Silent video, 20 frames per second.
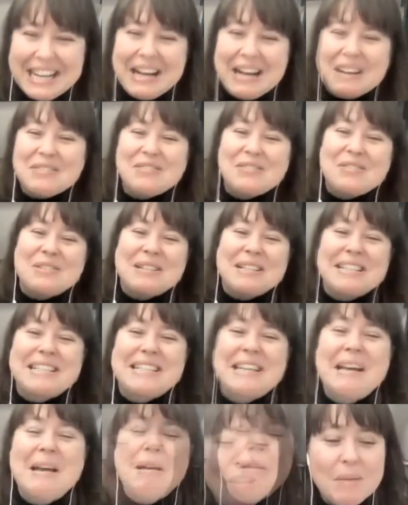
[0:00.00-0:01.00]
of course,
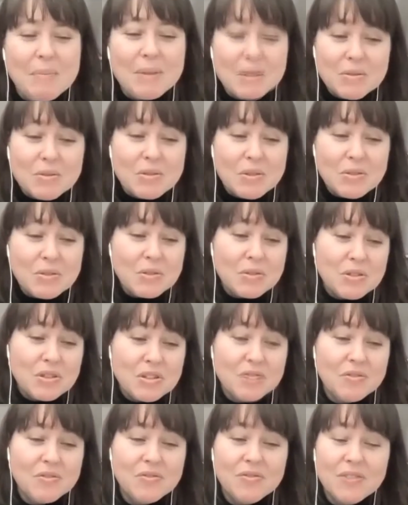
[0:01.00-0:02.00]
but it was also
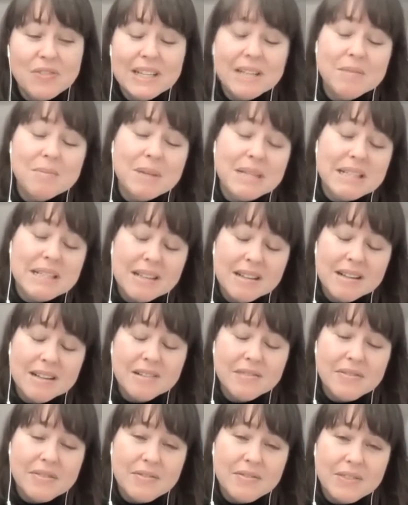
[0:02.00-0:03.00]
just finding
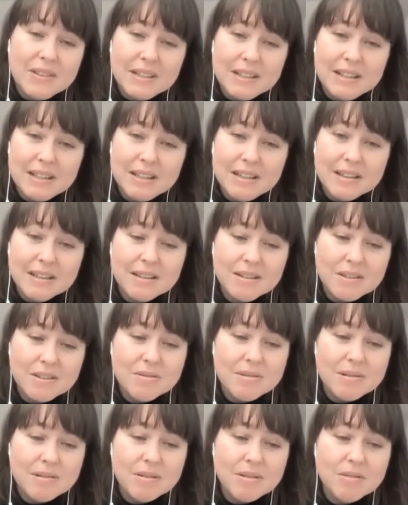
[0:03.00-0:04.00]
myself and finding
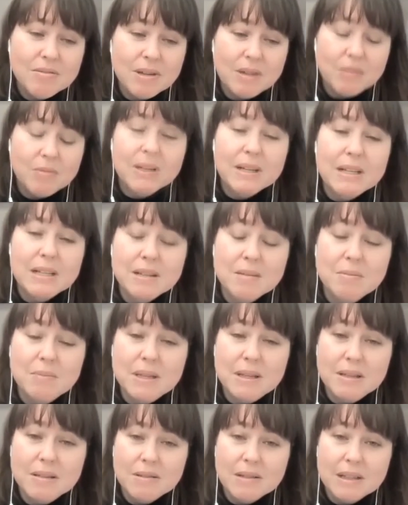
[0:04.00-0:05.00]
who I wanted to
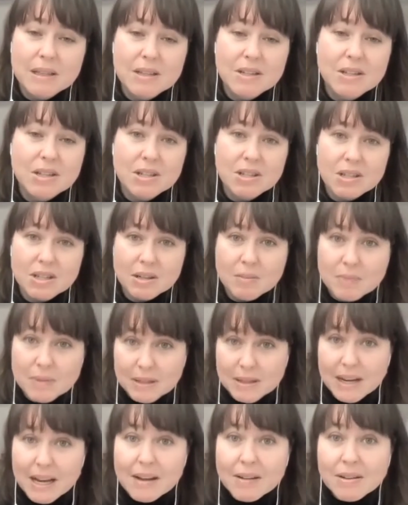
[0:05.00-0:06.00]
be in relationships
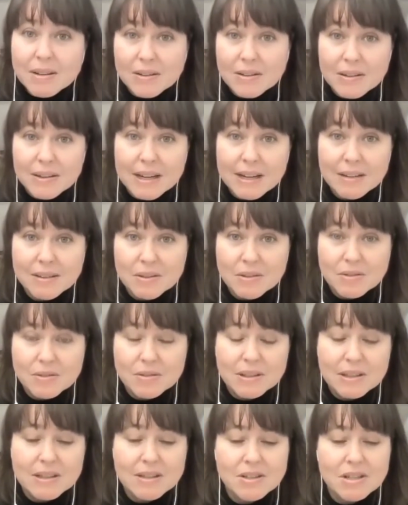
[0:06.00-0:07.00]
and how to create those
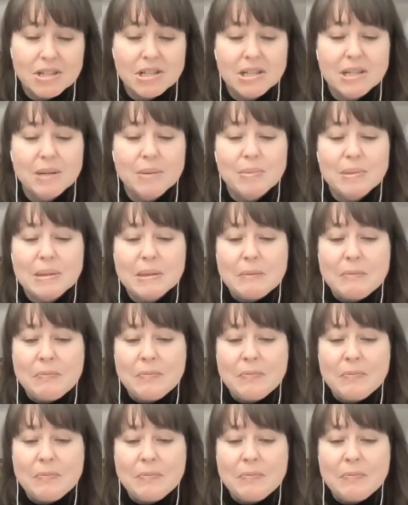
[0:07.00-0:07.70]
relationships.